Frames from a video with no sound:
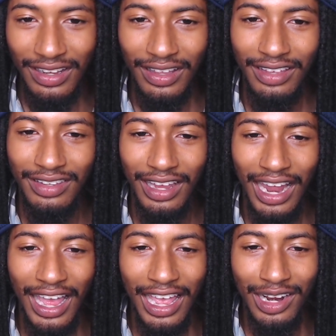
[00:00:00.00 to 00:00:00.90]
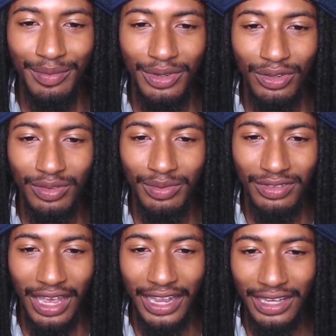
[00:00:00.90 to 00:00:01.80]
He said, I had him do some
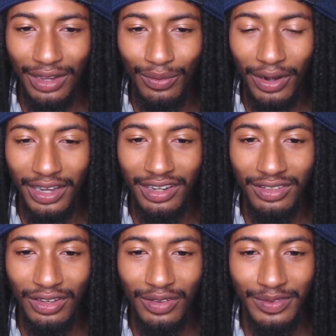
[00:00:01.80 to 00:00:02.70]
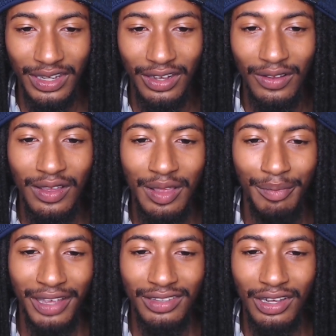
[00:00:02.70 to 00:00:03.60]
sidekick work in his hometown.
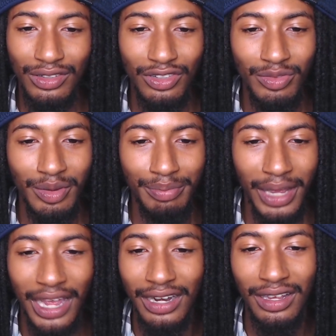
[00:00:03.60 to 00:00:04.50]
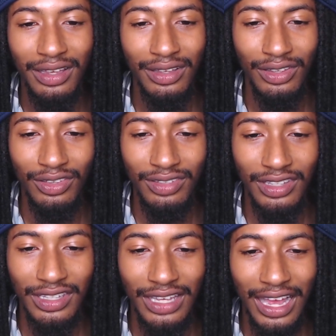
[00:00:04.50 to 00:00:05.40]
My schedule's been packed. You
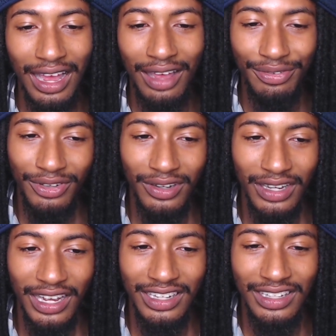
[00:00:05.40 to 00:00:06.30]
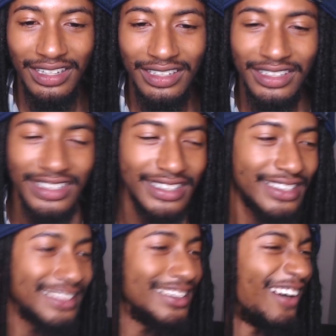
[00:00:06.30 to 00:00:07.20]
see, I felt kinda...
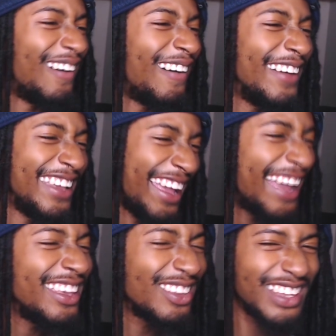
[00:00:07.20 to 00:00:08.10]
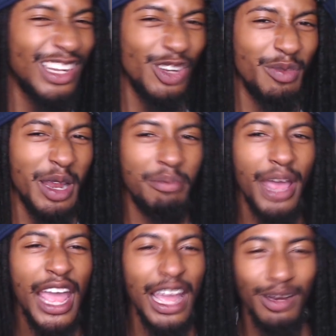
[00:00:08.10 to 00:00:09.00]
Oh yeah, your schedule been
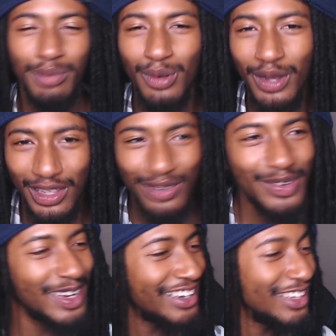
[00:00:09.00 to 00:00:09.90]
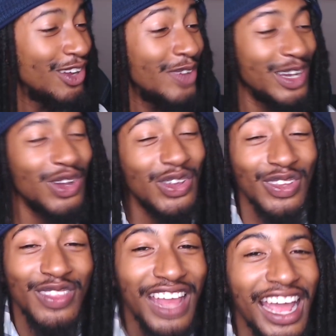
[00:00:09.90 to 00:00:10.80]
packed, boy. You been you been doing
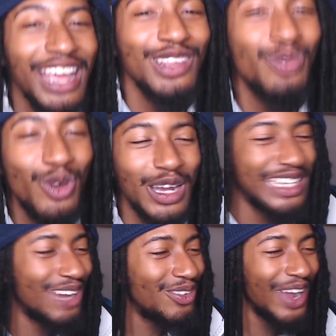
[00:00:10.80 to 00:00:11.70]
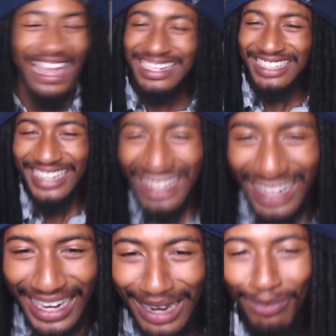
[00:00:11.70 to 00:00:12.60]
some things, boy. Double agent head
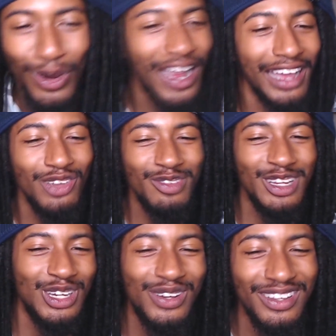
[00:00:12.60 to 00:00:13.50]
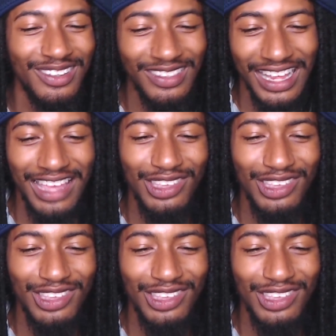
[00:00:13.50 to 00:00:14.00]
ass, boy. You been doing some things.